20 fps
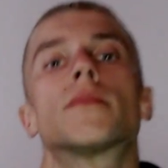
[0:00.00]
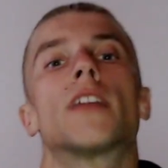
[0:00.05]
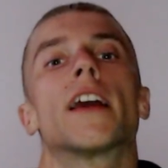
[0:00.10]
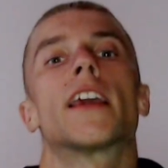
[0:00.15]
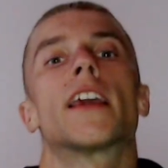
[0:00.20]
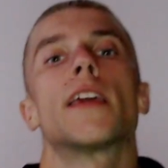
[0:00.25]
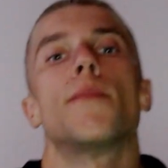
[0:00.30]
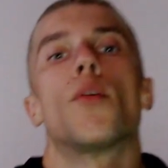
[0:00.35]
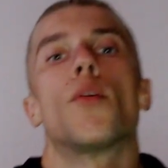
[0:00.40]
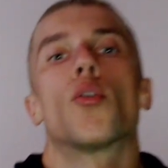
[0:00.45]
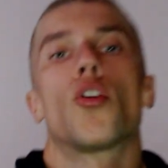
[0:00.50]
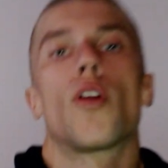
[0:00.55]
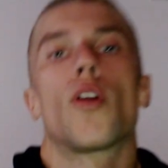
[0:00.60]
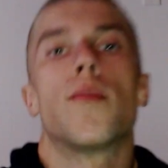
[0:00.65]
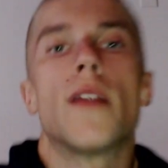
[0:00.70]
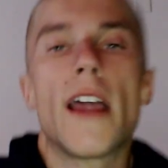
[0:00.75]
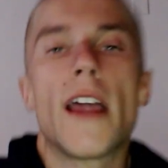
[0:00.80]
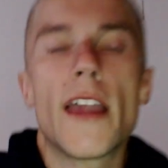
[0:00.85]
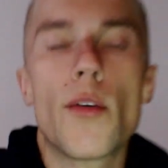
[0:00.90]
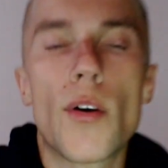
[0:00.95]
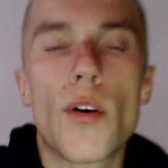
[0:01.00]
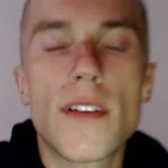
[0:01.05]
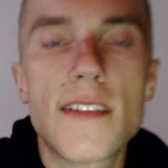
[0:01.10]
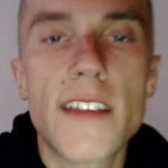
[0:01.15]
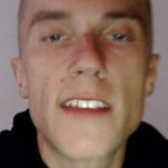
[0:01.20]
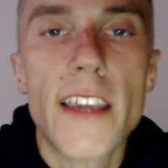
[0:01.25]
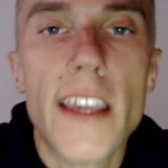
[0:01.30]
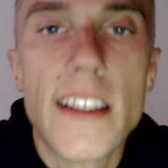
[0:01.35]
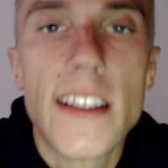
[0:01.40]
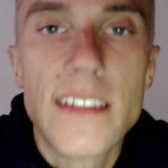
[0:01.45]
the hemoglobin
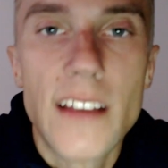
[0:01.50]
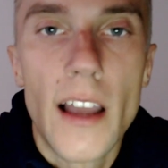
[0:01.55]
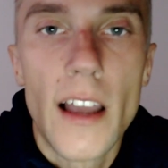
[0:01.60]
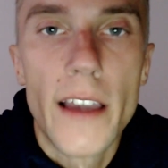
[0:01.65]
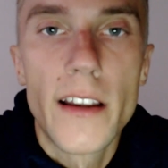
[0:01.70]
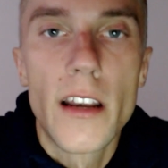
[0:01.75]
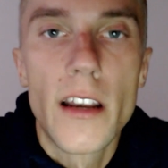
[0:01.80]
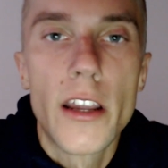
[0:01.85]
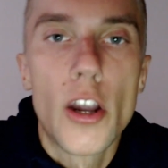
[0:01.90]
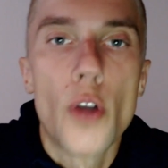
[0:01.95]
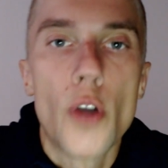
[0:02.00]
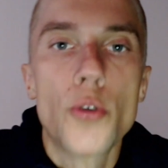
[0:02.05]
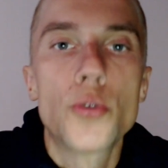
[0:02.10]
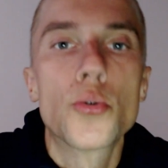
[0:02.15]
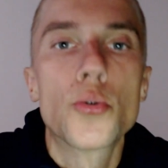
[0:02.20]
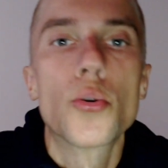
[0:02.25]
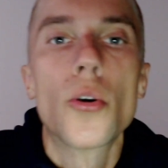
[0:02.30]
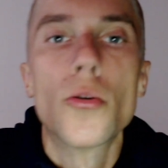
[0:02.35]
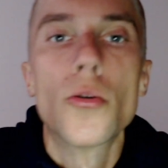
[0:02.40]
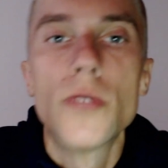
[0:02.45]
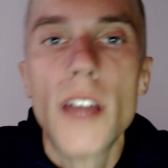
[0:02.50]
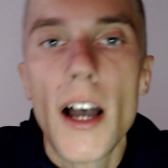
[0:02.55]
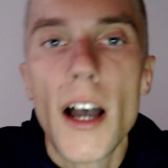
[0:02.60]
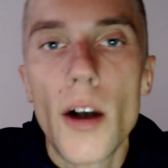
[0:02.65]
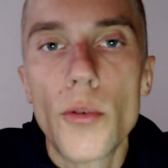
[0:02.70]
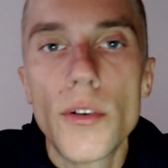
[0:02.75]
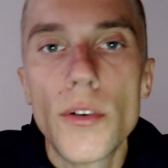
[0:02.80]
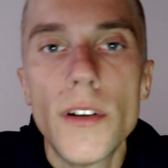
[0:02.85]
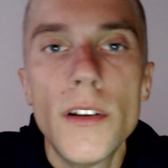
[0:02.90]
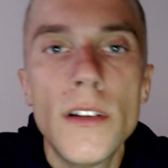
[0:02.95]
A1C is likely going to go
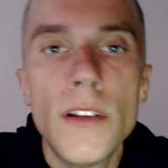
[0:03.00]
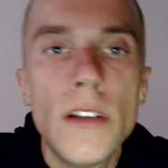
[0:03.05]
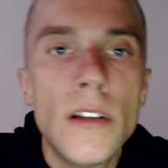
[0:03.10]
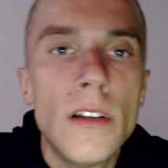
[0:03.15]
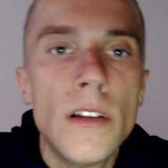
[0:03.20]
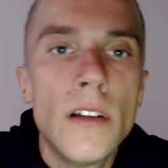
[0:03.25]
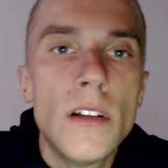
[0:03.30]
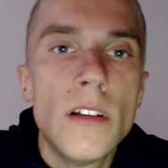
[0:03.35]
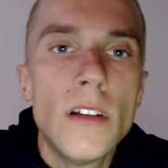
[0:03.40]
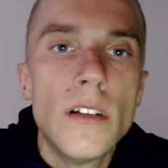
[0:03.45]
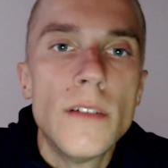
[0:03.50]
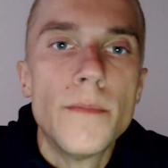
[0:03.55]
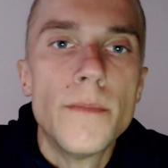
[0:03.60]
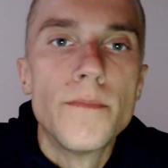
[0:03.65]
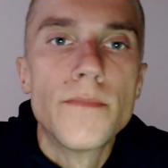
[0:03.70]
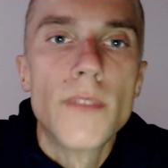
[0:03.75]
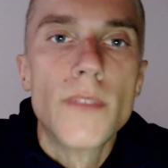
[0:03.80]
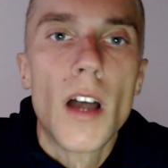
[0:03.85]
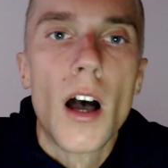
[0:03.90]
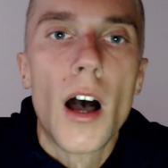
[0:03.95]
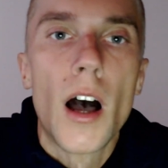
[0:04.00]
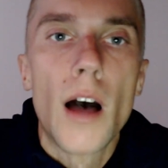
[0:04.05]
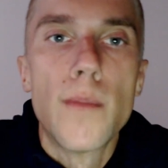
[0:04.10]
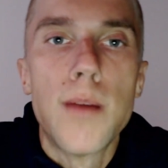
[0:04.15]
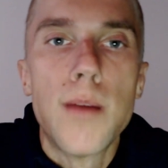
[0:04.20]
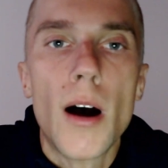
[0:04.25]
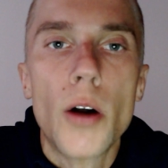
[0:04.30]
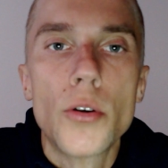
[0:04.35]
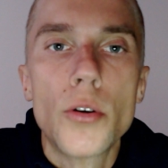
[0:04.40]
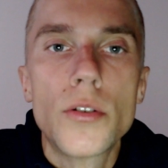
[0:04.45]
down
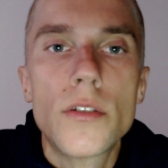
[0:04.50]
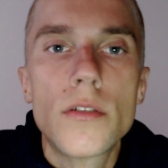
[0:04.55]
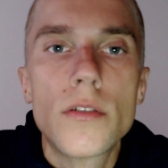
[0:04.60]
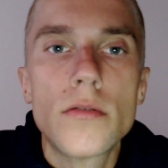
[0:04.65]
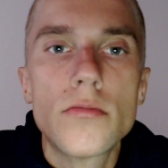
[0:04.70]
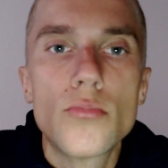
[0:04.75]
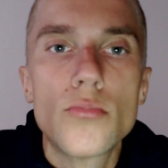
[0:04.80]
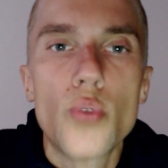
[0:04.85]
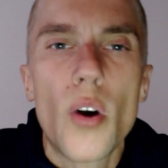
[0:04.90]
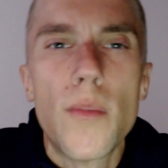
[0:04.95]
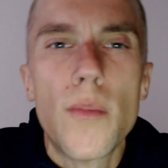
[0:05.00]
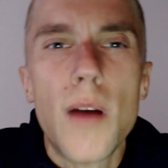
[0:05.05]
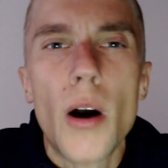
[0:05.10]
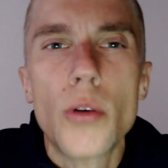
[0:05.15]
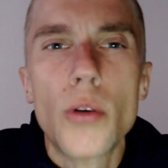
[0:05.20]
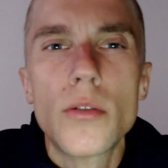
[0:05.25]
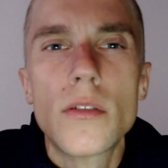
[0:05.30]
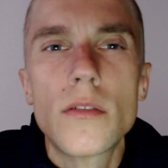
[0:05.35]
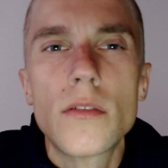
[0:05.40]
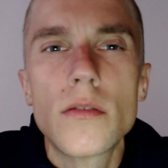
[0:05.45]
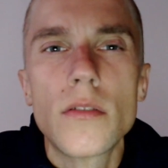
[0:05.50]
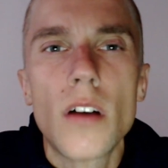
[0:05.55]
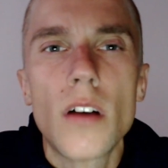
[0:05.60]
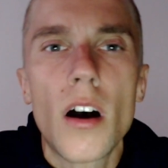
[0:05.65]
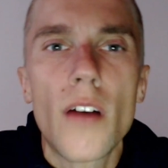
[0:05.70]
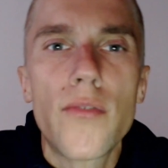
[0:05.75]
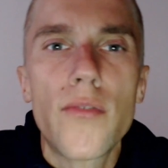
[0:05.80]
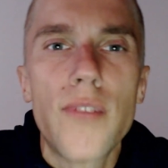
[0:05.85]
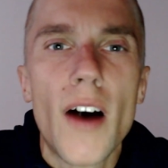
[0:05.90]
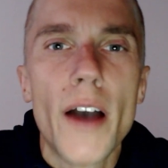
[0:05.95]
about
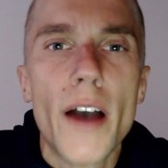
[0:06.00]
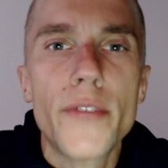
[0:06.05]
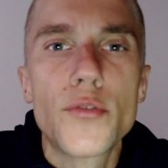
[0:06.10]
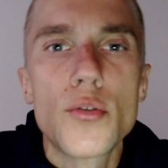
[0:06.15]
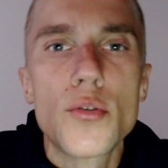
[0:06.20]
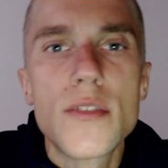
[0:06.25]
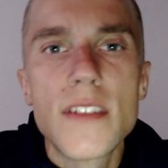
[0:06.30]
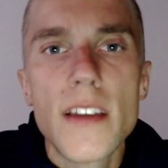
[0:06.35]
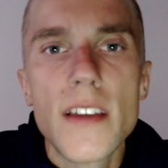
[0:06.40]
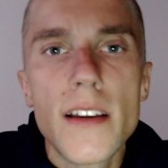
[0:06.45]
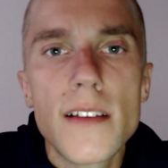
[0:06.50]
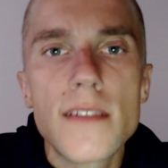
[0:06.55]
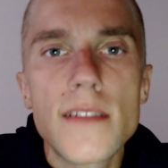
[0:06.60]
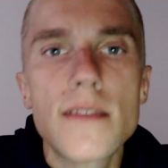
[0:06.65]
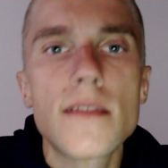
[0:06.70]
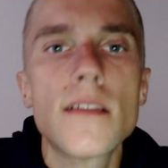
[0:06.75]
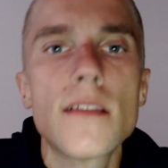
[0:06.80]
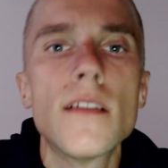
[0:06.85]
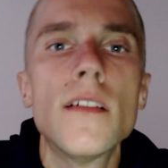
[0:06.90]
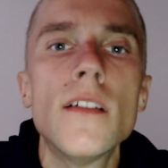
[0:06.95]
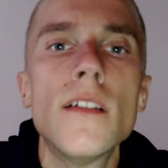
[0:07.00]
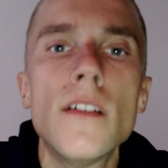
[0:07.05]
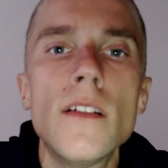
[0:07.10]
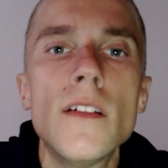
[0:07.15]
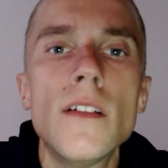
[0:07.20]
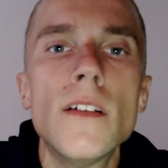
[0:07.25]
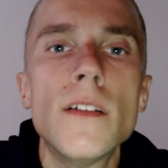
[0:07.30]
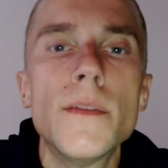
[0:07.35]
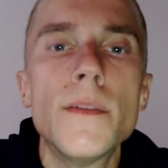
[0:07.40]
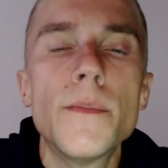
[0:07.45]
5 to 6
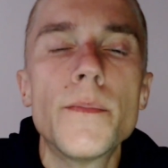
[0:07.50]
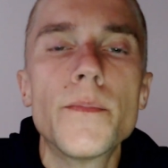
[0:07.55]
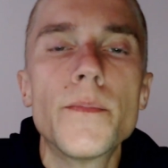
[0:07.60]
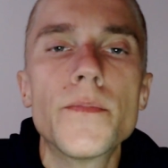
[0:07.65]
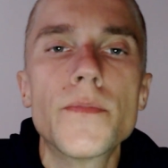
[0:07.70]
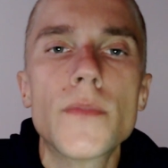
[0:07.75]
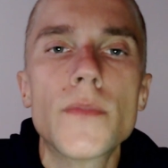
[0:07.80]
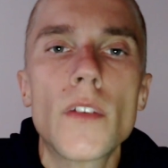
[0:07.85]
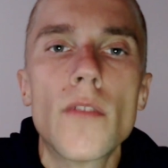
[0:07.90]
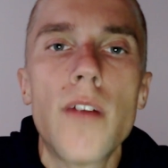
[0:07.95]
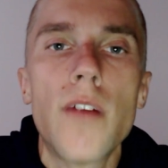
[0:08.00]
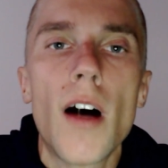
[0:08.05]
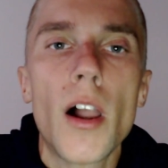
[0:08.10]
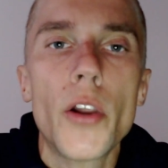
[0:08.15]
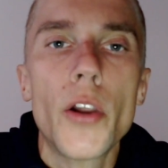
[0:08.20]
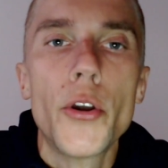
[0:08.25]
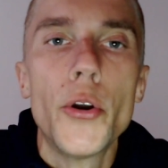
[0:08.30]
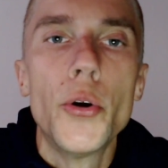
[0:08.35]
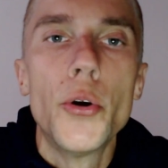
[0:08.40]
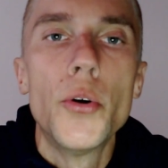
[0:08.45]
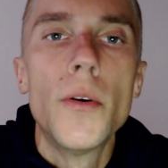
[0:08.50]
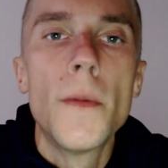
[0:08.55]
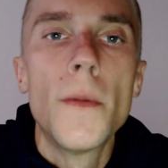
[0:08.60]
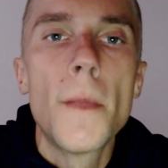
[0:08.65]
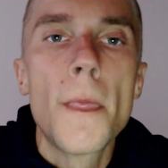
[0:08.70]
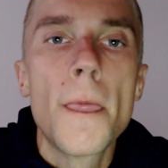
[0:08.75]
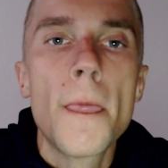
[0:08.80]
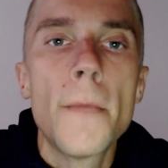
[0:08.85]
value,